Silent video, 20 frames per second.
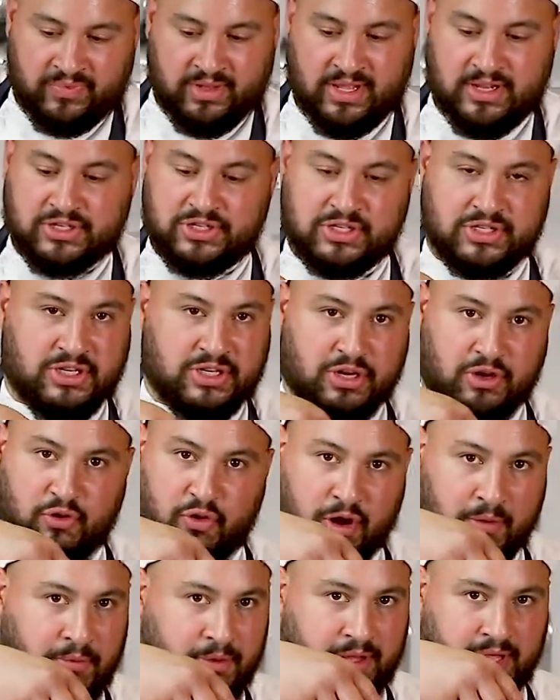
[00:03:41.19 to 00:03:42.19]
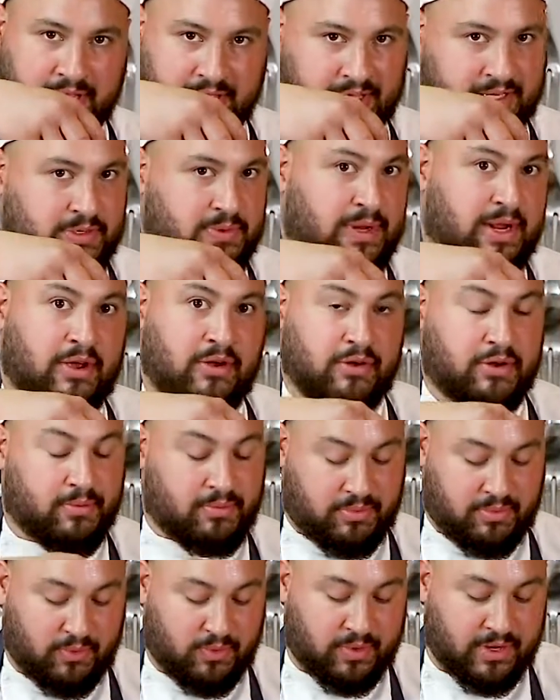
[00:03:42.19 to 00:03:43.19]
it's just gonna crumble like this when I
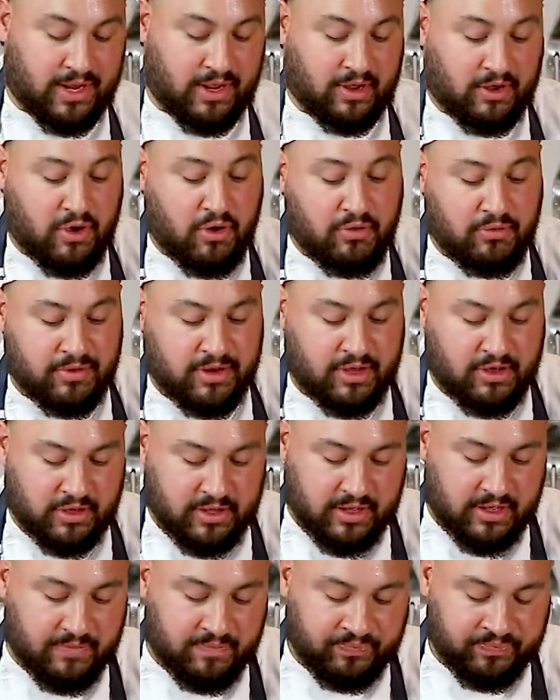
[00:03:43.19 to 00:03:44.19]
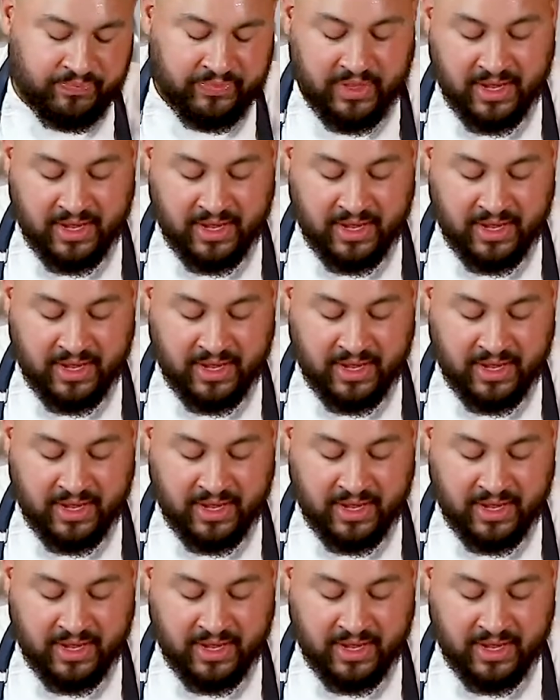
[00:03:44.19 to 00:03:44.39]
go and cook it,